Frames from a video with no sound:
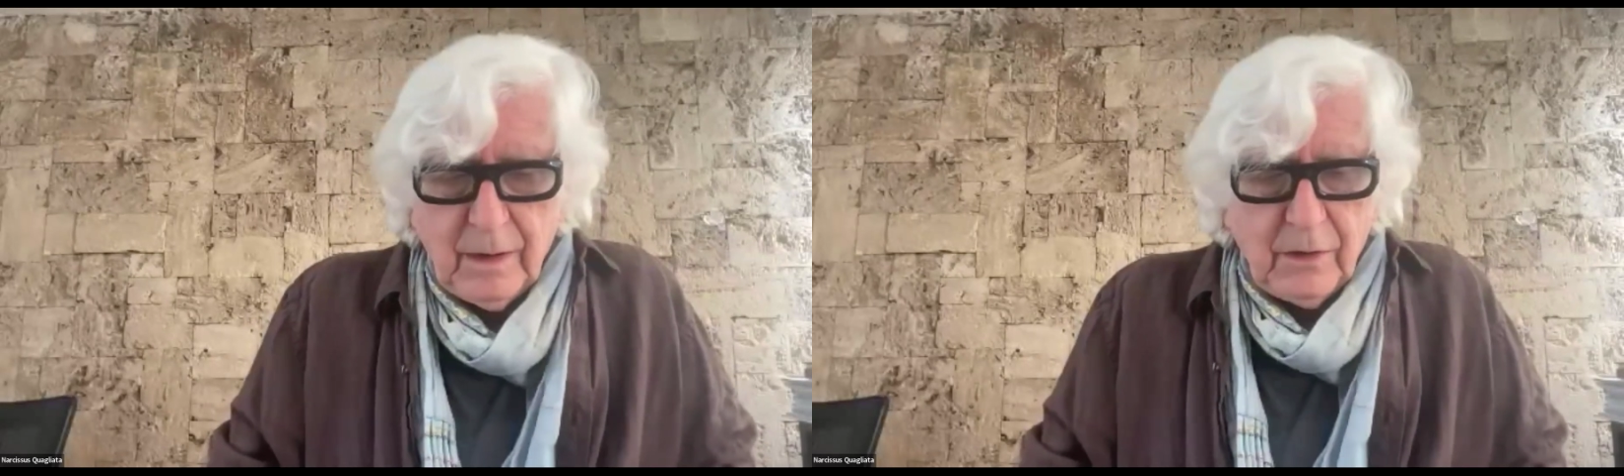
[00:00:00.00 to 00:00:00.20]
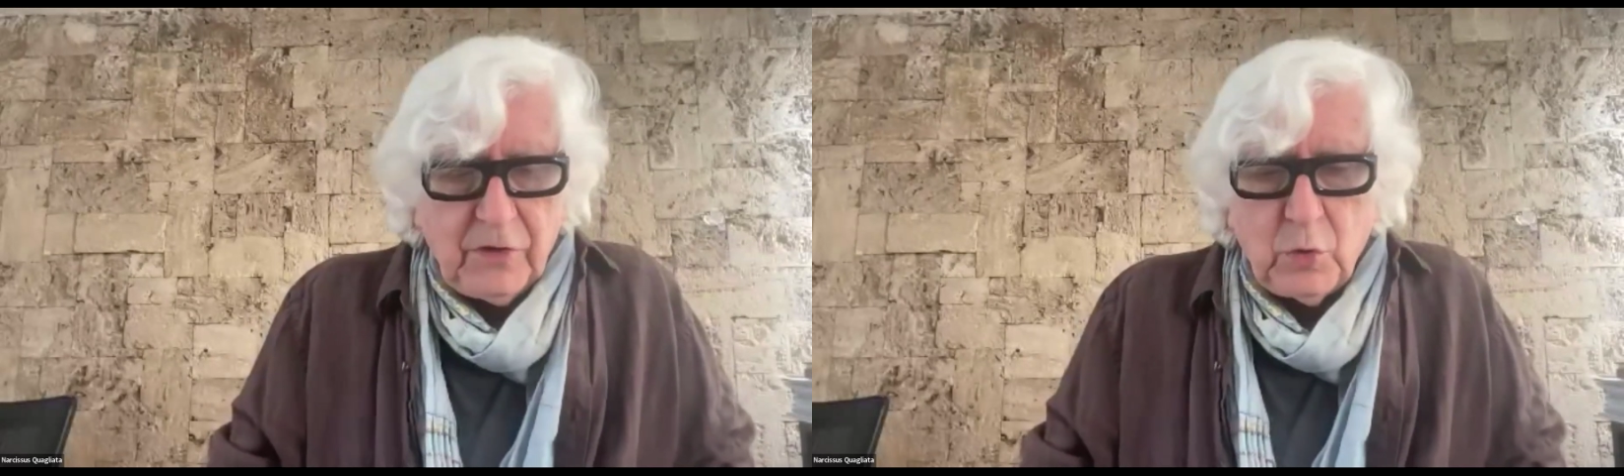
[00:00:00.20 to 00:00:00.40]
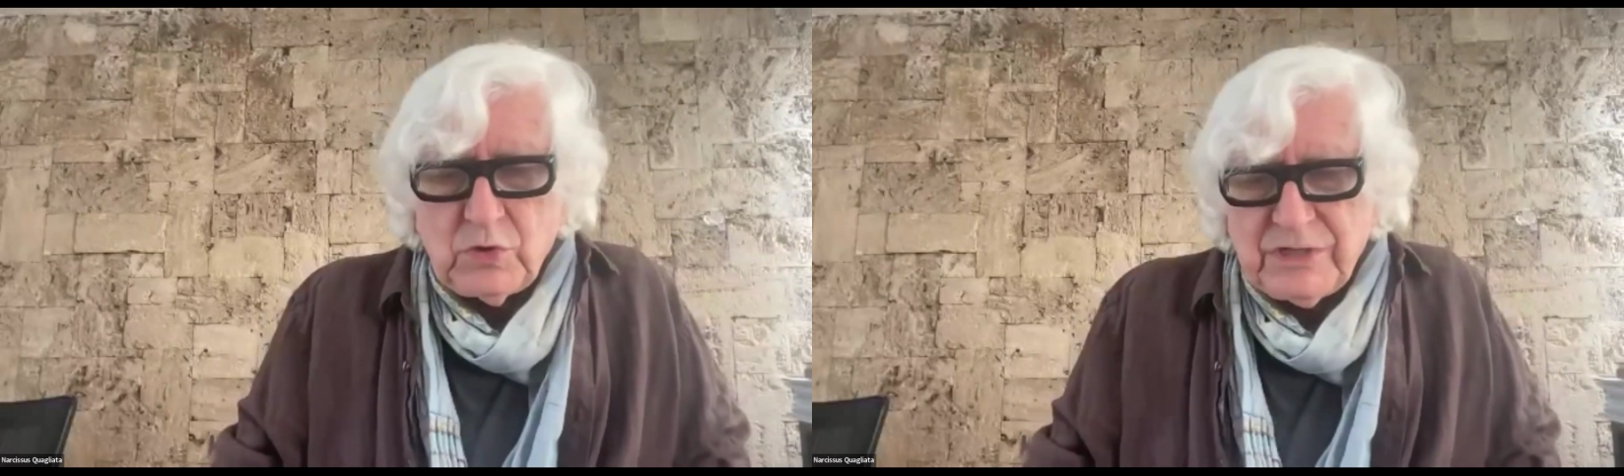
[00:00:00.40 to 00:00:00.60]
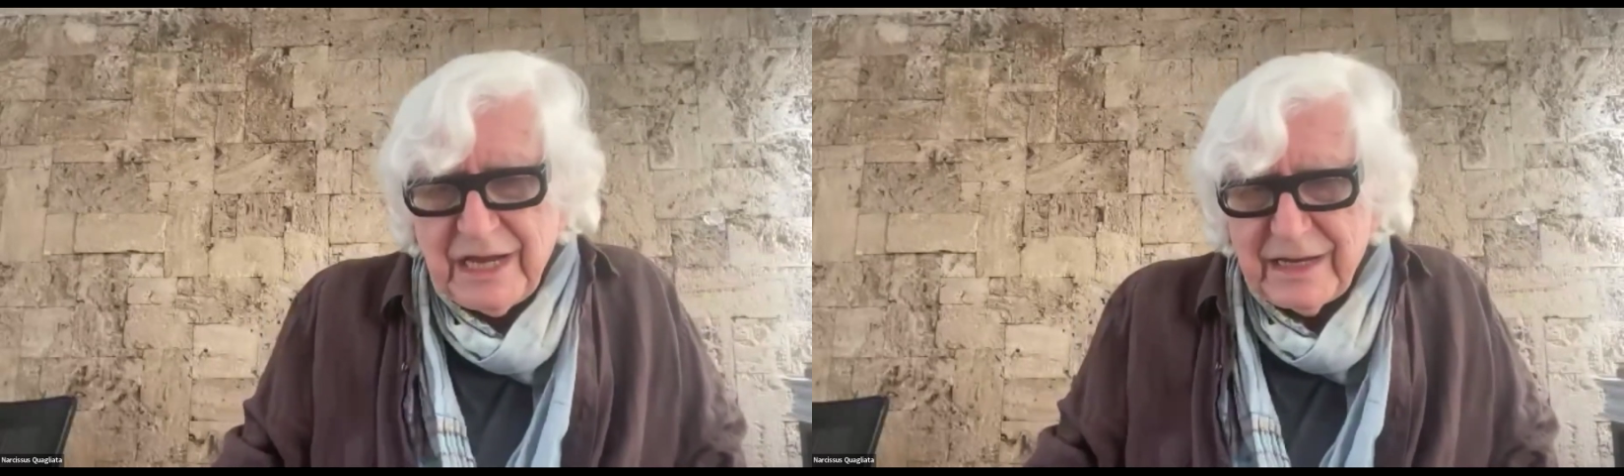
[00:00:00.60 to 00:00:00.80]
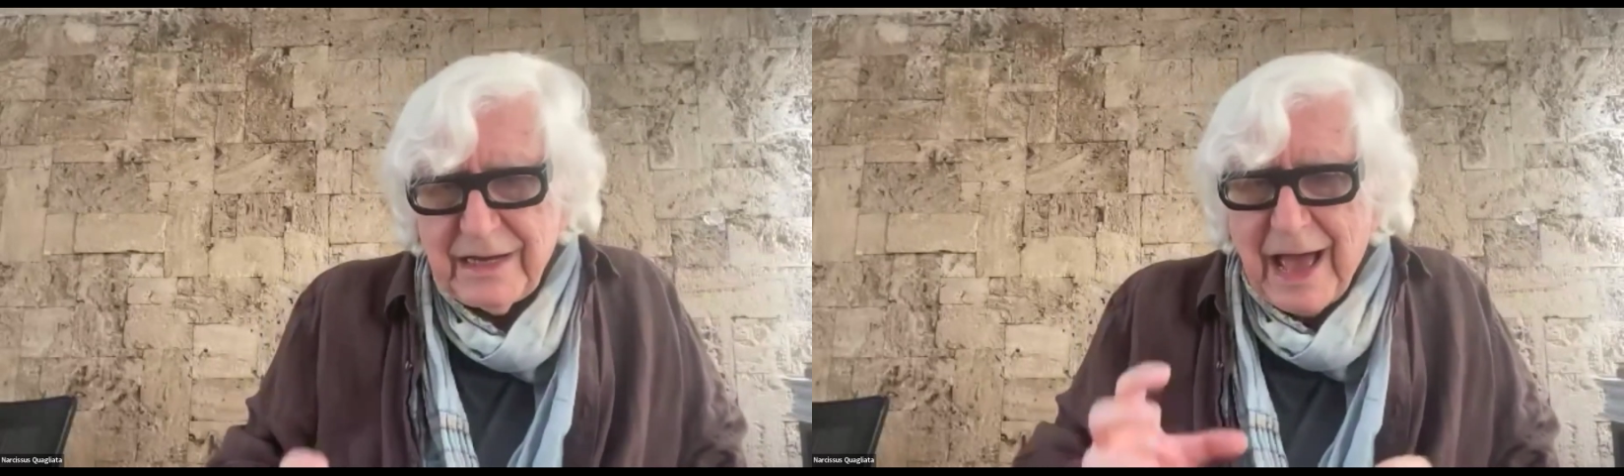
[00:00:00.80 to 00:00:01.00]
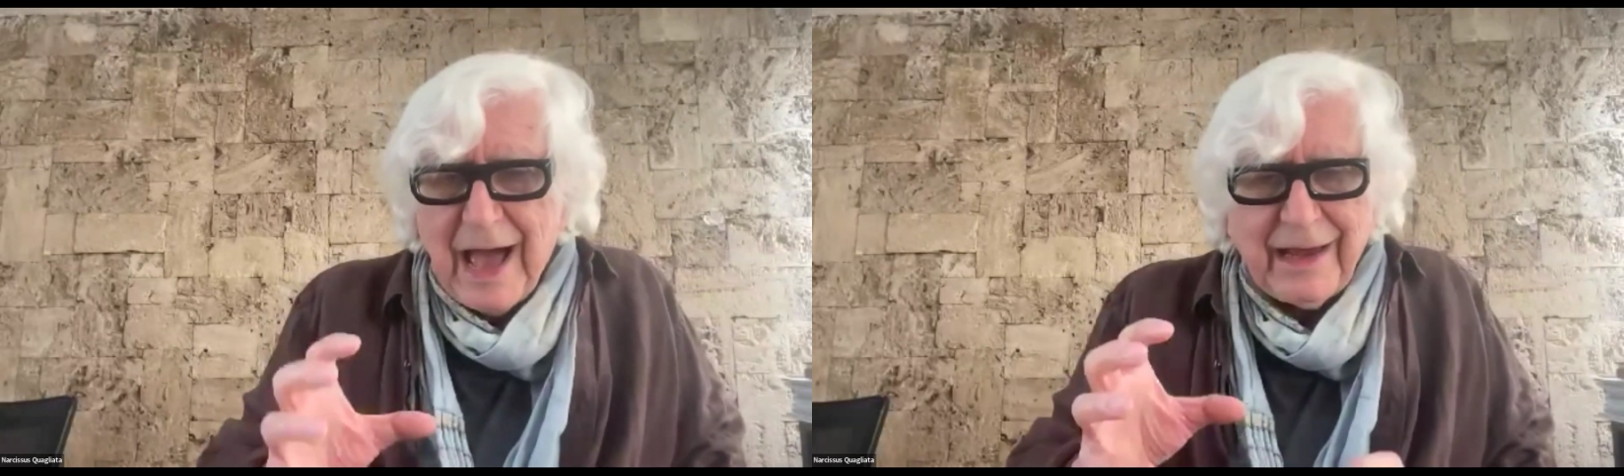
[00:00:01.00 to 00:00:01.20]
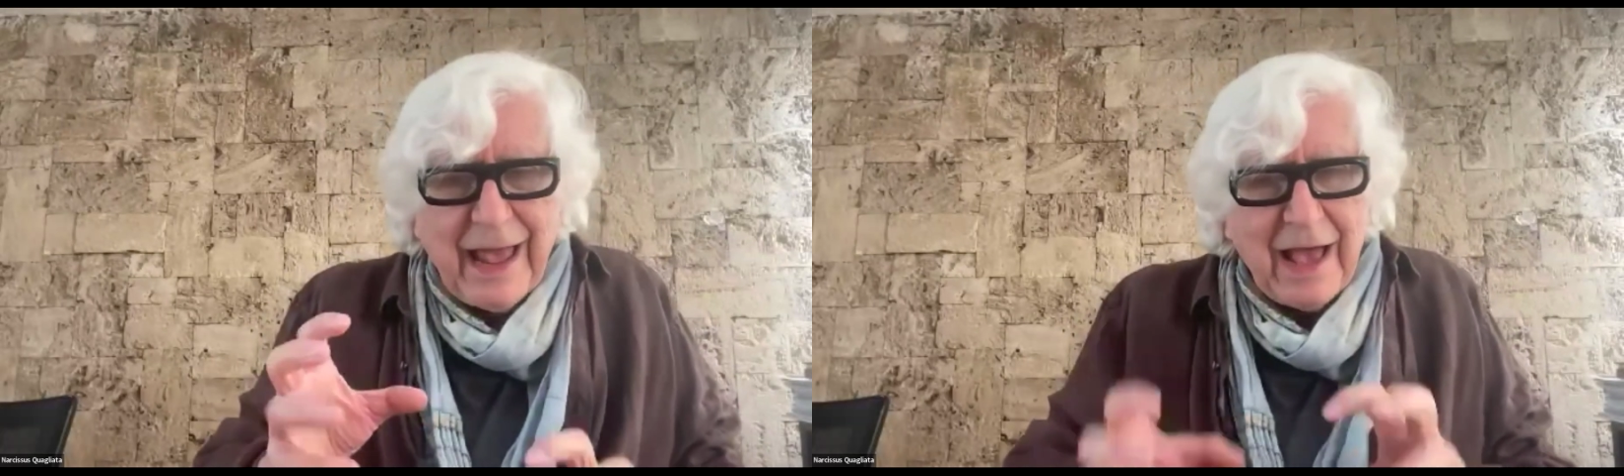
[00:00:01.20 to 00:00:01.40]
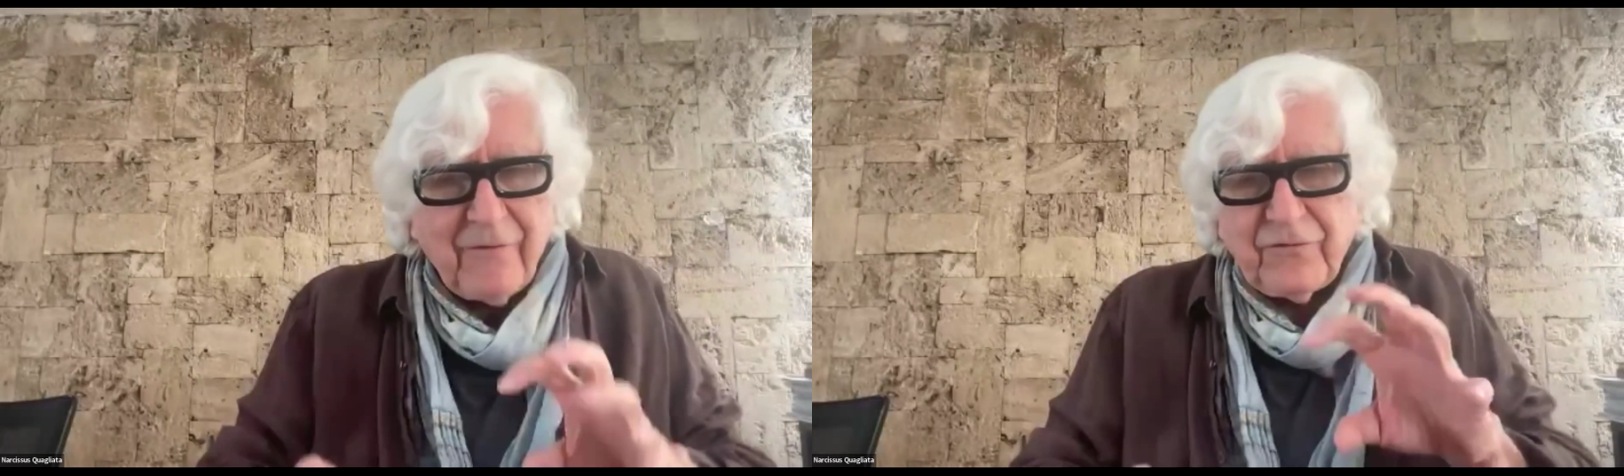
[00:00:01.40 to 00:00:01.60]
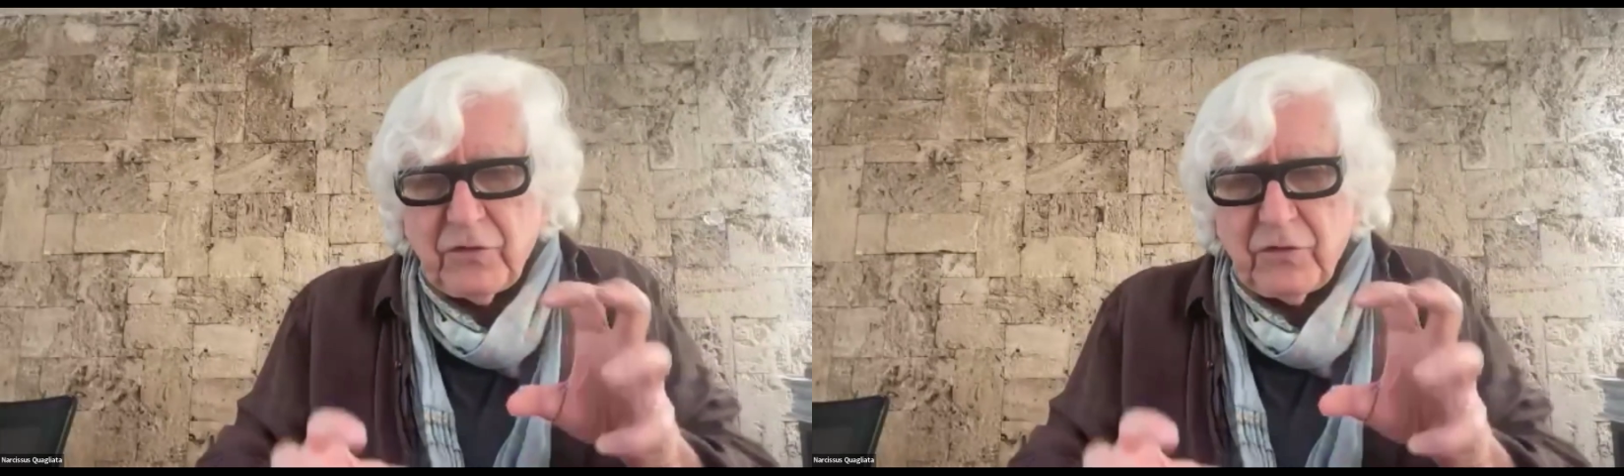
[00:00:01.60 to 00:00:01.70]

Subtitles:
You did not have